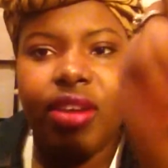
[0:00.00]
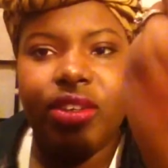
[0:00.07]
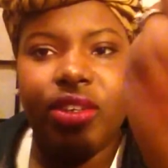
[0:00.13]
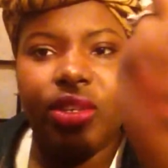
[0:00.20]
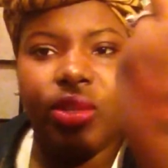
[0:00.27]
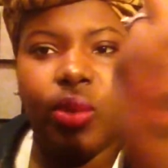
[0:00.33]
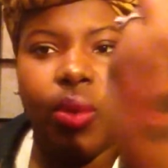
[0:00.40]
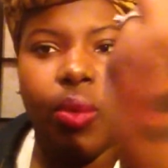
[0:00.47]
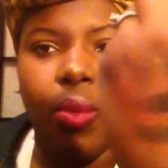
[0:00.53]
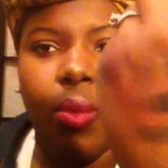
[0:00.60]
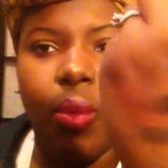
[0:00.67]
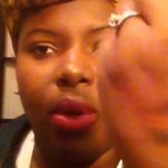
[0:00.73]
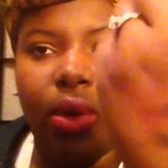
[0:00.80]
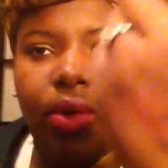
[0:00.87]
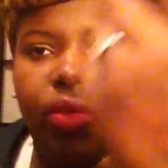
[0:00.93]
just
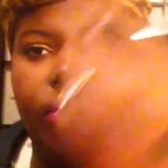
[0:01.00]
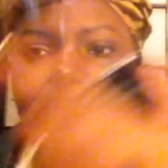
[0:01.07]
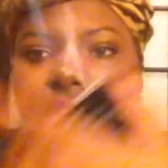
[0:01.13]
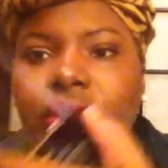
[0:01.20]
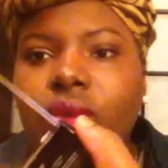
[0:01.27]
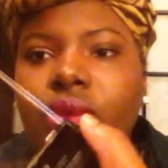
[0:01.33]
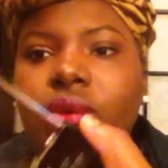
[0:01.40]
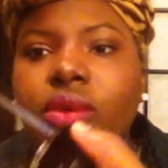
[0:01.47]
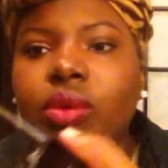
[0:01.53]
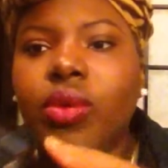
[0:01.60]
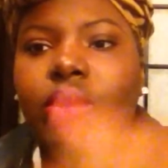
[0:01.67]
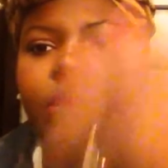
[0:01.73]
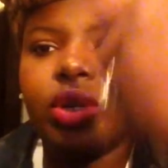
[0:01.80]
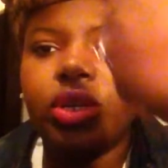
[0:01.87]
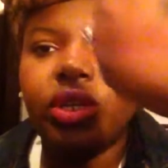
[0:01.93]
wonderful,
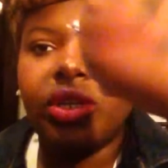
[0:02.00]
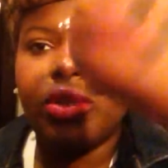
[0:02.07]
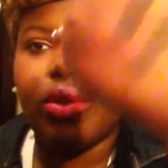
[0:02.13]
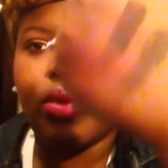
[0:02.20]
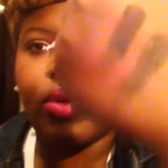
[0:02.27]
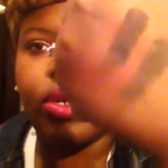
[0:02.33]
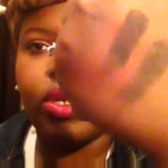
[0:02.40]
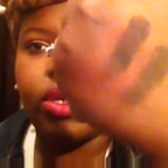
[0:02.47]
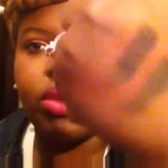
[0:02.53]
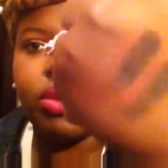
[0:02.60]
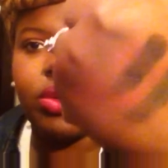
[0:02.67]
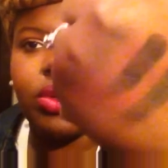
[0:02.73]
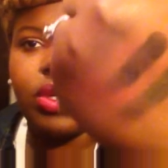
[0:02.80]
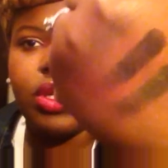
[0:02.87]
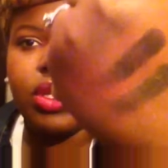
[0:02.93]
gorgeous, gorgeous,
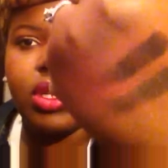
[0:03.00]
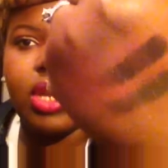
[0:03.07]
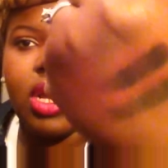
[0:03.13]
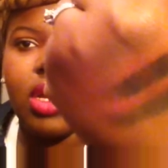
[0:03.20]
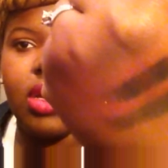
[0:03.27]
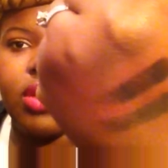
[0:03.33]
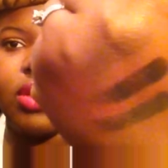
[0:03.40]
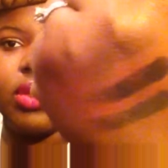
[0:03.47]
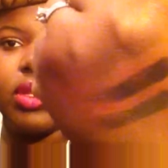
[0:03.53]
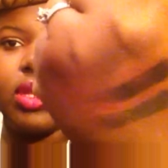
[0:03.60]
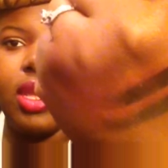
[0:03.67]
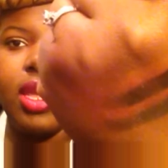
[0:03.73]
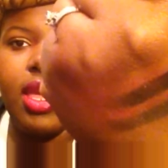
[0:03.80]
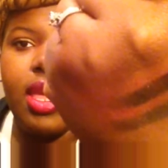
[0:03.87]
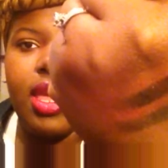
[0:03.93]
gorgeous colors
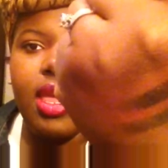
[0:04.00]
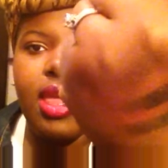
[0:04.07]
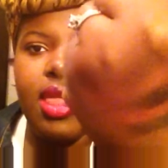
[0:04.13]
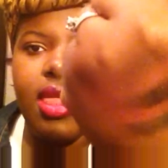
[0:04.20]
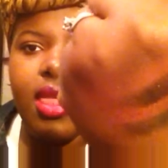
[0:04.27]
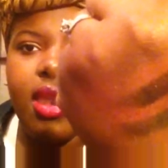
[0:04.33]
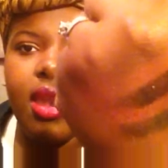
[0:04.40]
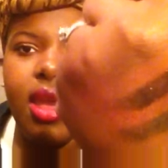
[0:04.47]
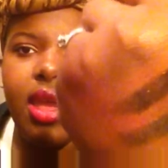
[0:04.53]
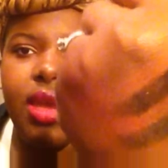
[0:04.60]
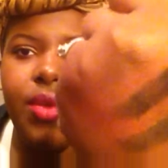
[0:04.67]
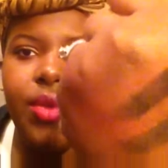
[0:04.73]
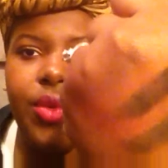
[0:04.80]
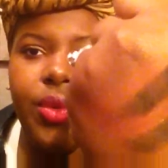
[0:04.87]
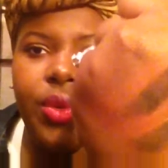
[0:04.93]
that I
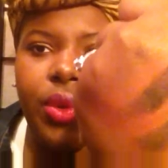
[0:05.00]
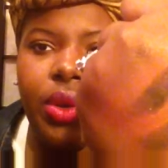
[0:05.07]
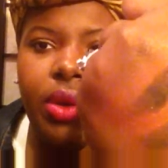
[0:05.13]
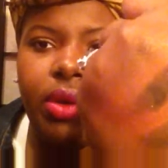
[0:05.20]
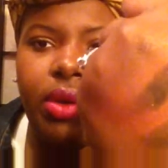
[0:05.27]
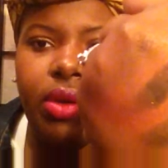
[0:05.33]
adore.